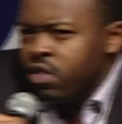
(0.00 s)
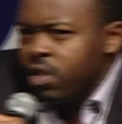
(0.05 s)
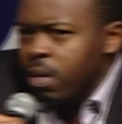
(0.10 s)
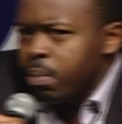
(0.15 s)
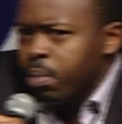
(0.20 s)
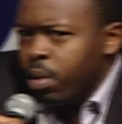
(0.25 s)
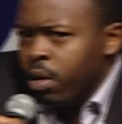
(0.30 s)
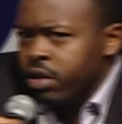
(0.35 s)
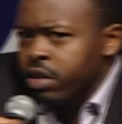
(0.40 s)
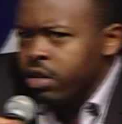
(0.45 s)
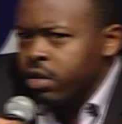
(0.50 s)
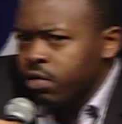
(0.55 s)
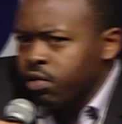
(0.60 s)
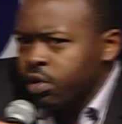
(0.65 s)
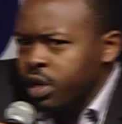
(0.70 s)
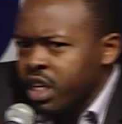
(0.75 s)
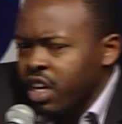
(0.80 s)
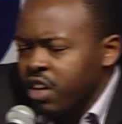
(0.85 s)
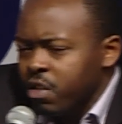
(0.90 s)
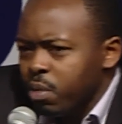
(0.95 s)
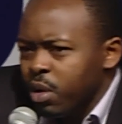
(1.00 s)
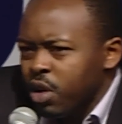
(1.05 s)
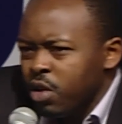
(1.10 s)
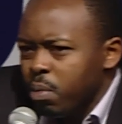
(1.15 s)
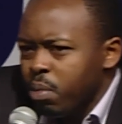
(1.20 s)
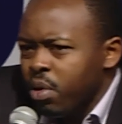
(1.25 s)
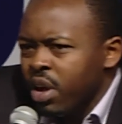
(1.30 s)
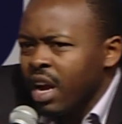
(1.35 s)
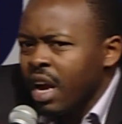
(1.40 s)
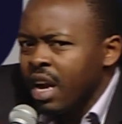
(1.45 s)
important of which has been to
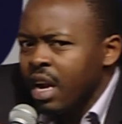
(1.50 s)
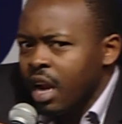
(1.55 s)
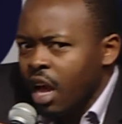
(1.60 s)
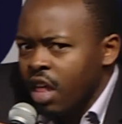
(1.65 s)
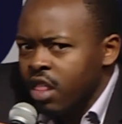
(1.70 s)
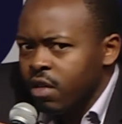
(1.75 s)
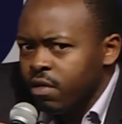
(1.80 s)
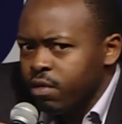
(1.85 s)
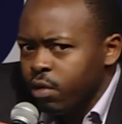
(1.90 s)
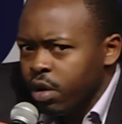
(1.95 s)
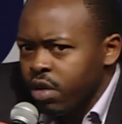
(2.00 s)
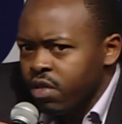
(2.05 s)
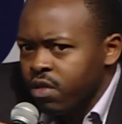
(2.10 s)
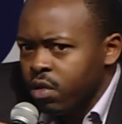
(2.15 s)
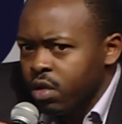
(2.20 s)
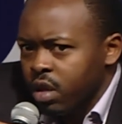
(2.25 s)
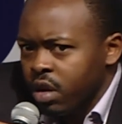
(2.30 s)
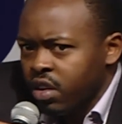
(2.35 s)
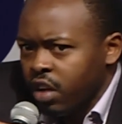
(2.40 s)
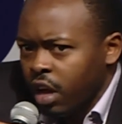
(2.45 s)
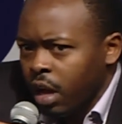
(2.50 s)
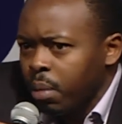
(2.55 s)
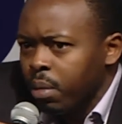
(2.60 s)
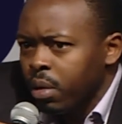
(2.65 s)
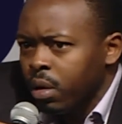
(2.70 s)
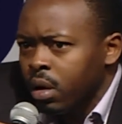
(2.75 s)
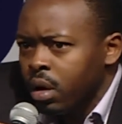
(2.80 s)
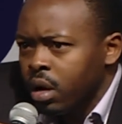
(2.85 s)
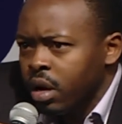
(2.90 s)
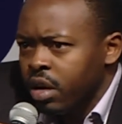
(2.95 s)
bring another voice to the
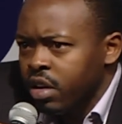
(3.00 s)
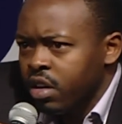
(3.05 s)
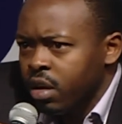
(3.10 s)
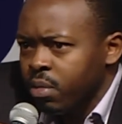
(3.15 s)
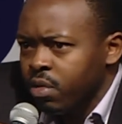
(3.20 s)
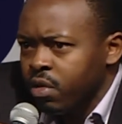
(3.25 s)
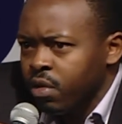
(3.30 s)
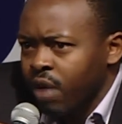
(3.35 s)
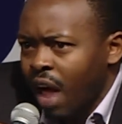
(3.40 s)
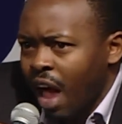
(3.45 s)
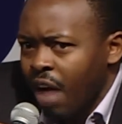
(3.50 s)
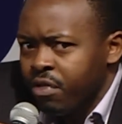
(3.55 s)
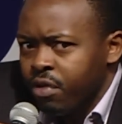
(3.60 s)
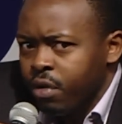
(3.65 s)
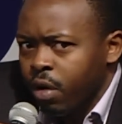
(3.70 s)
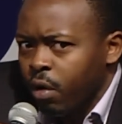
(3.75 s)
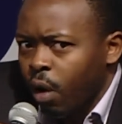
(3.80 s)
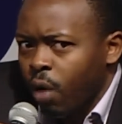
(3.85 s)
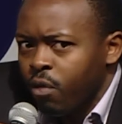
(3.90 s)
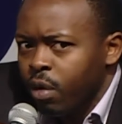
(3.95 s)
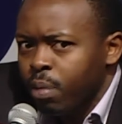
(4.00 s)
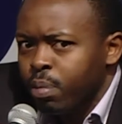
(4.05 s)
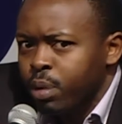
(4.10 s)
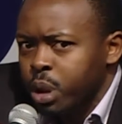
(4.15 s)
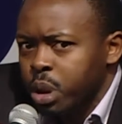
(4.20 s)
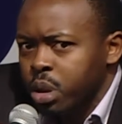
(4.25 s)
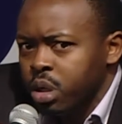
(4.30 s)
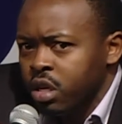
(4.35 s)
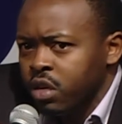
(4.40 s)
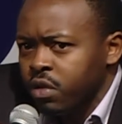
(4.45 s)
table in terms of
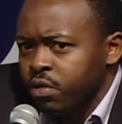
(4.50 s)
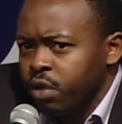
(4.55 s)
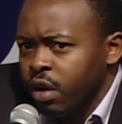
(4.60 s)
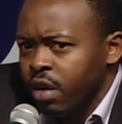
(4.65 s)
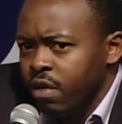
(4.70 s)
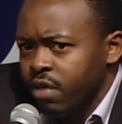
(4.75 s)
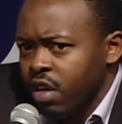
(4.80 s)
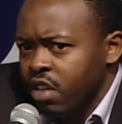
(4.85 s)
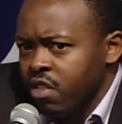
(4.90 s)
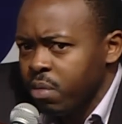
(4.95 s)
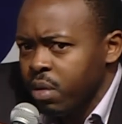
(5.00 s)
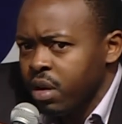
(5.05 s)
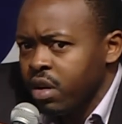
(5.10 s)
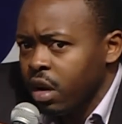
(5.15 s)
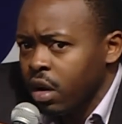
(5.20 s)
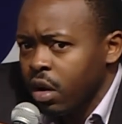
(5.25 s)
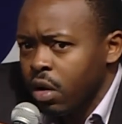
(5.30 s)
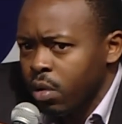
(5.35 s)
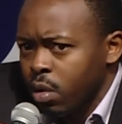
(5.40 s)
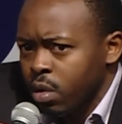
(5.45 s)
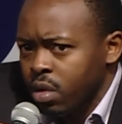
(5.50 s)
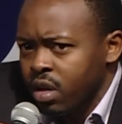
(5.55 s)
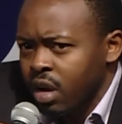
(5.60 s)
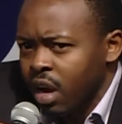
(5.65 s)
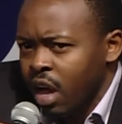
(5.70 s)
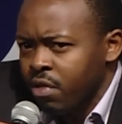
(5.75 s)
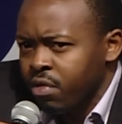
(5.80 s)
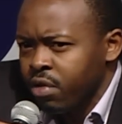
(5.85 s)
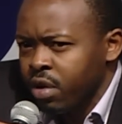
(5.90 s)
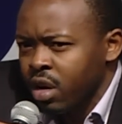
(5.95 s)
opportunities for investment and growth in
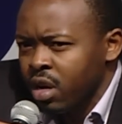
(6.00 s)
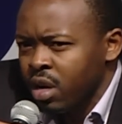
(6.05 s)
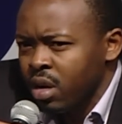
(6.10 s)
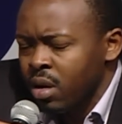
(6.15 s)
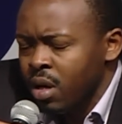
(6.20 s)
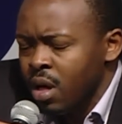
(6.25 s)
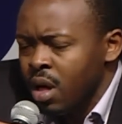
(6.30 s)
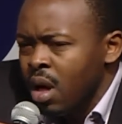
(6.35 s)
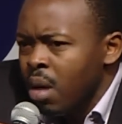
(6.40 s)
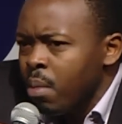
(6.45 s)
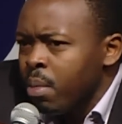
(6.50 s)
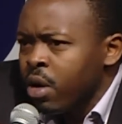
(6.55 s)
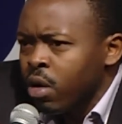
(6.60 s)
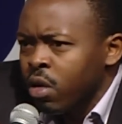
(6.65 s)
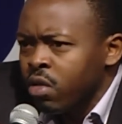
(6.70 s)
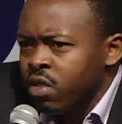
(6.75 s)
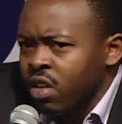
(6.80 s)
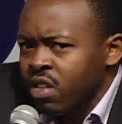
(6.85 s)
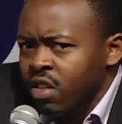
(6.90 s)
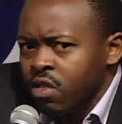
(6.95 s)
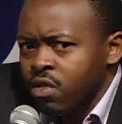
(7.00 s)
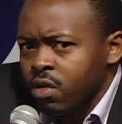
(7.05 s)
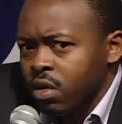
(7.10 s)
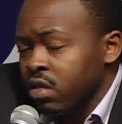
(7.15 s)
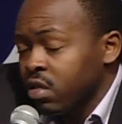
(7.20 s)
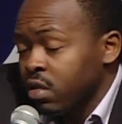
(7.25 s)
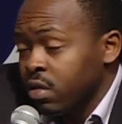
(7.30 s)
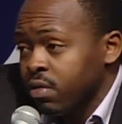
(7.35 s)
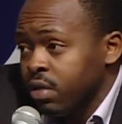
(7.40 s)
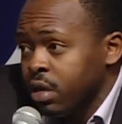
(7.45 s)
Africa, but also as a
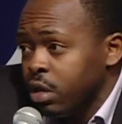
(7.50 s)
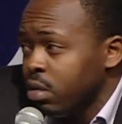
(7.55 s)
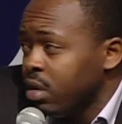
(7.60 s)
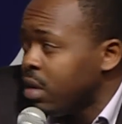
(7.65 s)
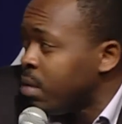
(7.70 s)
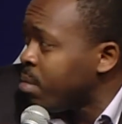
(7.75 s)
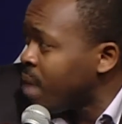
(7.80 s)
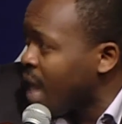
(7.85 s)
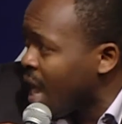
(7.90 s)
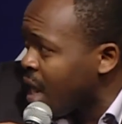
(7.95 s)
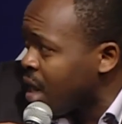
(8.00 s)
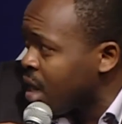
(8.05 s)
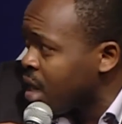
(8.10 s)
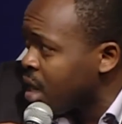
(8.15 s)
source of new demand.